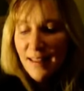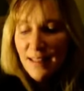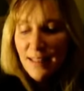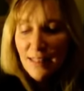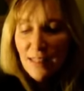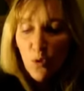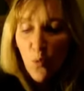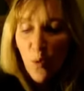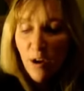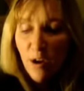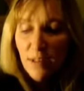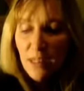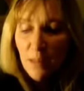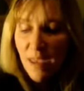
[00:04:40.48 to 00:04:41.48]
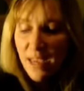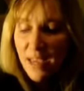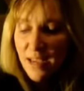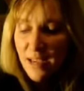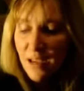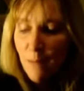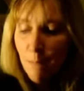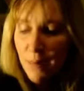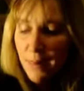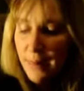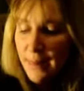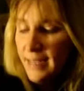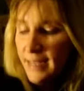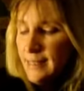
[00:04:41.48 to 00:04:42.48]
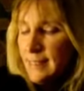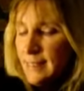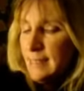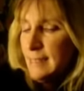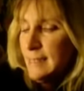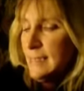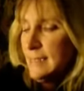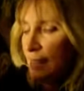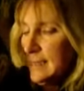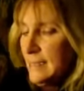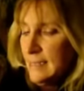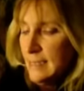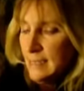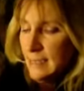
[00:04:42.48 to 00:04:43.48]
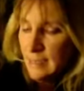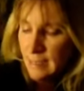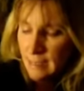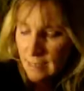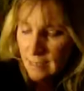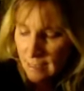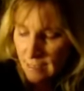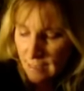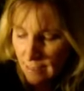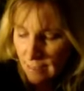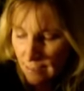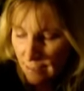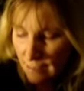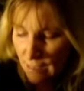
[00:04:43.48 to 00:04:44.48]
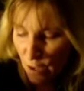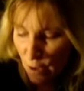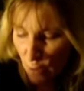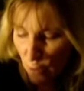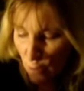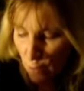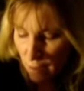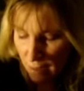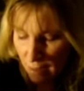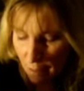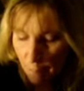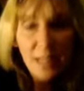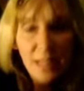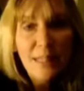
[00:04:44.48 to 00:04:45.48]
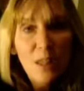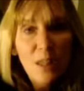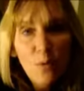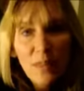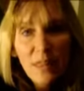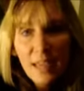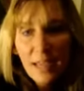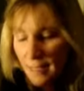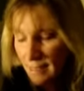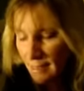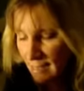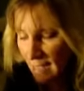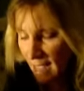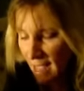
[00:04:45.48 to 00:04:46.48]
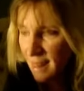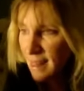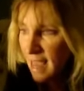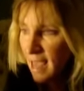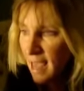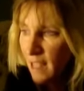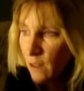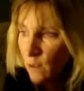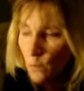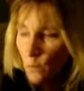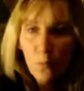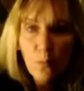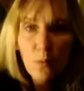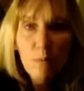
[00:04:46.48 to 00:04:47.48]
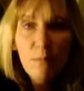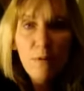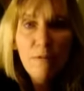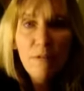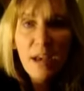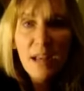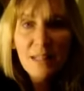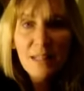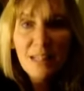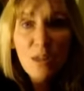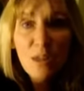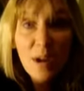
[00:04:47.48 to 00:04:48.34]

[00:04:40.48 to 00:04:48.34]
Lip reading: square to make it complete. So let me sew these, and then we'll move on to the